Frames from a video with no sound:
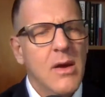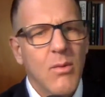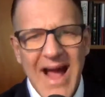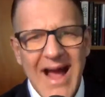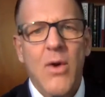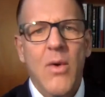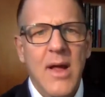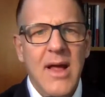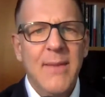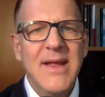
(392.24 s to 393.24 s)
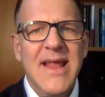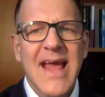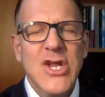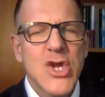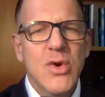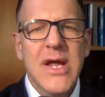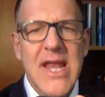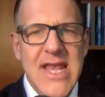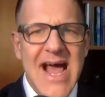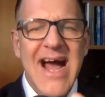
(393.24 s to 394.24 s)
Wow. I mean, you
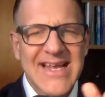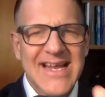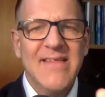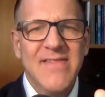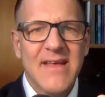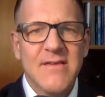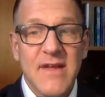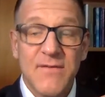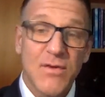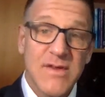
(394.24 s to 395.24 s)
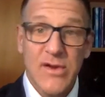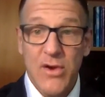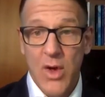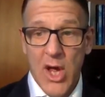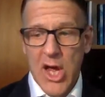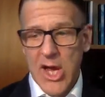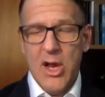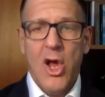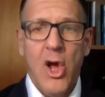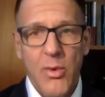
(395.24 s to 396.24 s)
cannot get this if you sit and go,
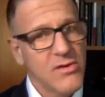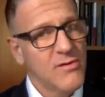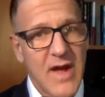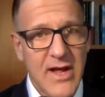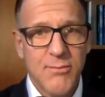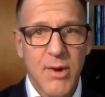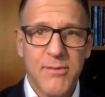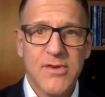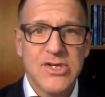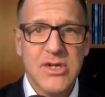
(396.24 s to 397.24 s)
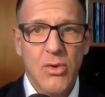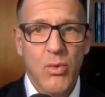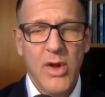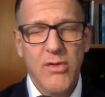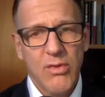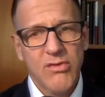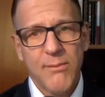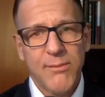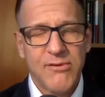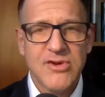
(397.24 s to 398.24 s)
hey, what's our value proposition? What's
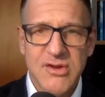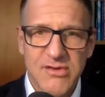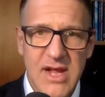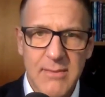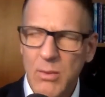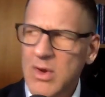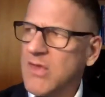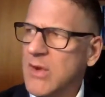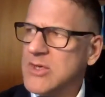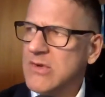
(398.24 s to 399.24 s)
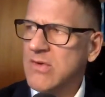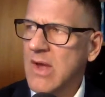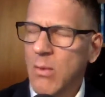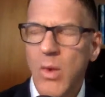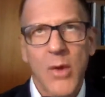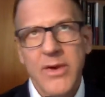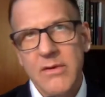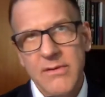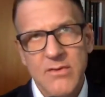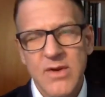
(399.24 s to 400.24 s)
our positioning statement? What do you think we should say? Well, we
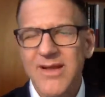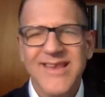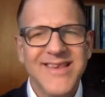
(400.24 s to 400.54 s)
do this. It